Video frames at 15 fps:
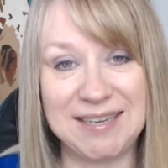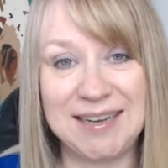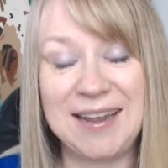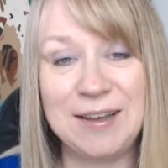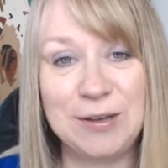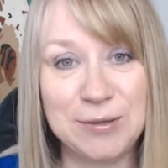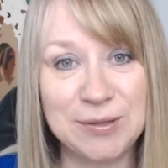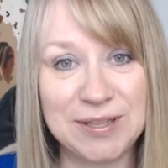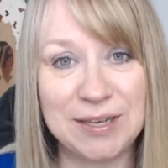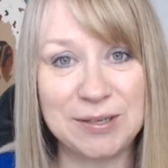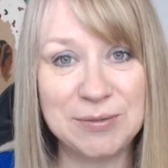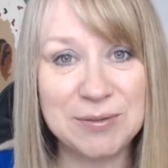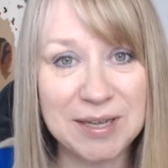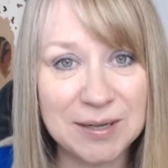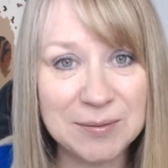health
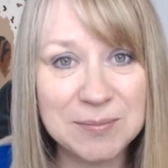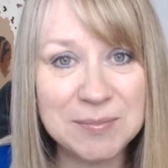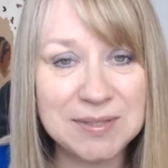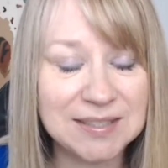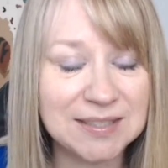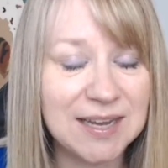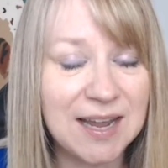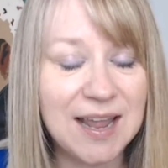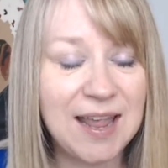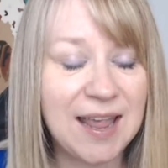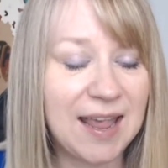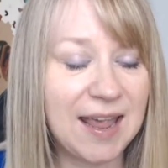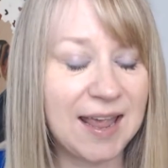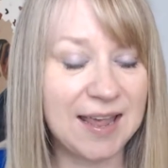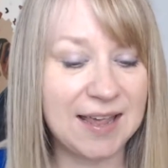outcomes
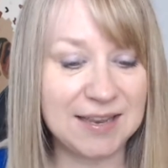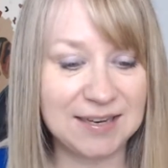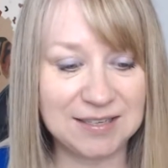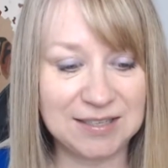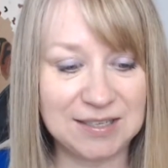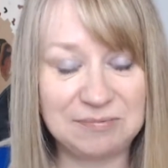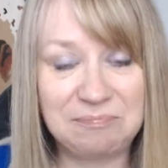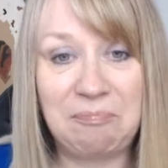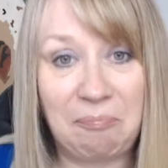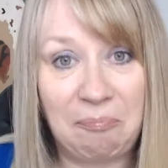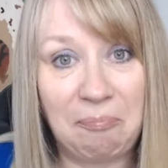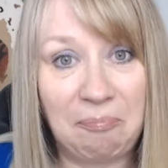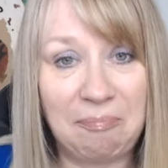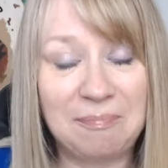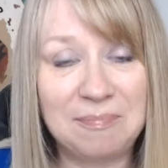and
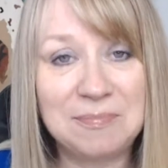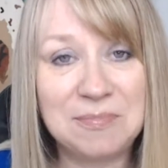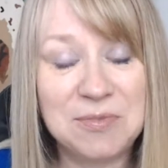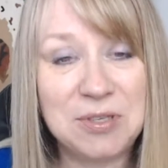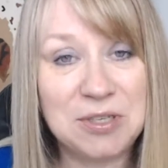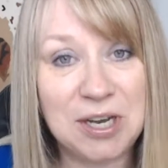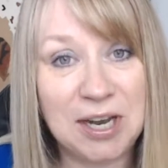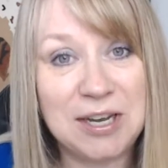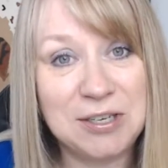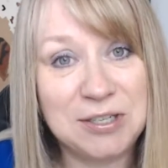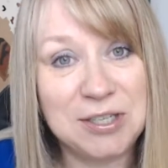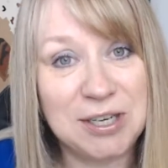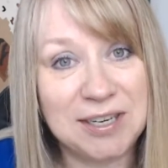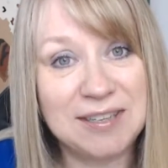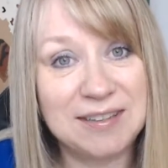
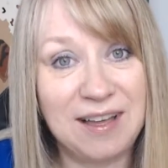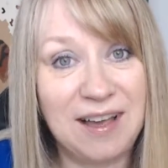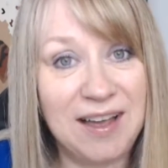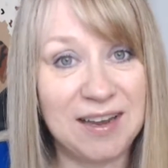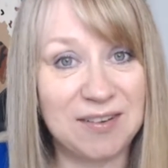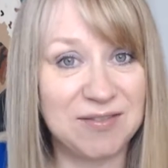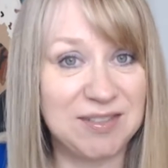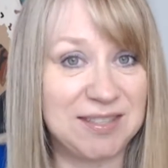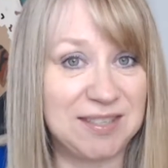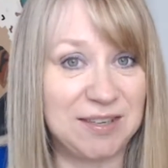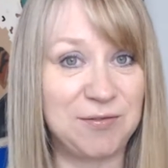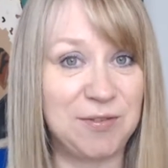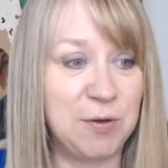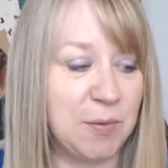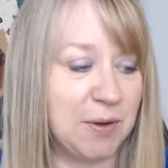changing lives,
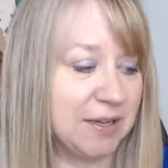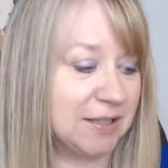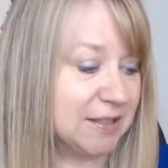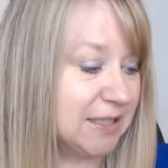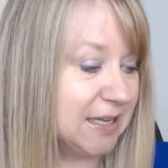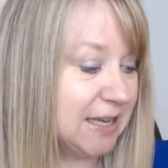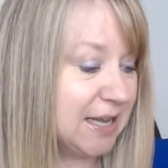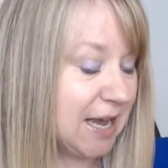if you will.